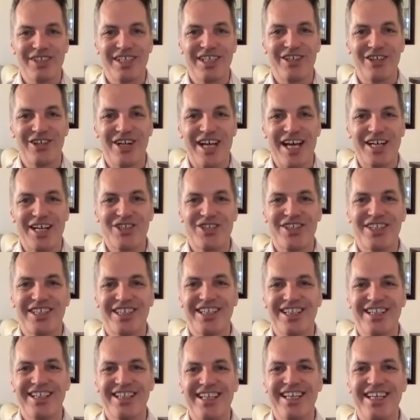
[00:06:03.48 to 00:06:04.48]

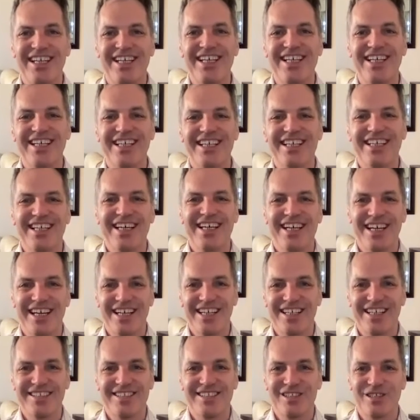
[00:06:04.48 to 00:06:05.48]
internationally, I
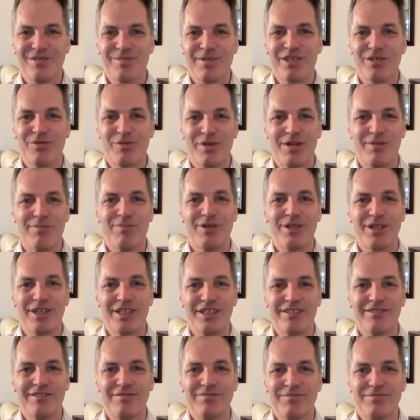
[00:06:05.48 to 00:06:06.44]
guess is the best way to put it?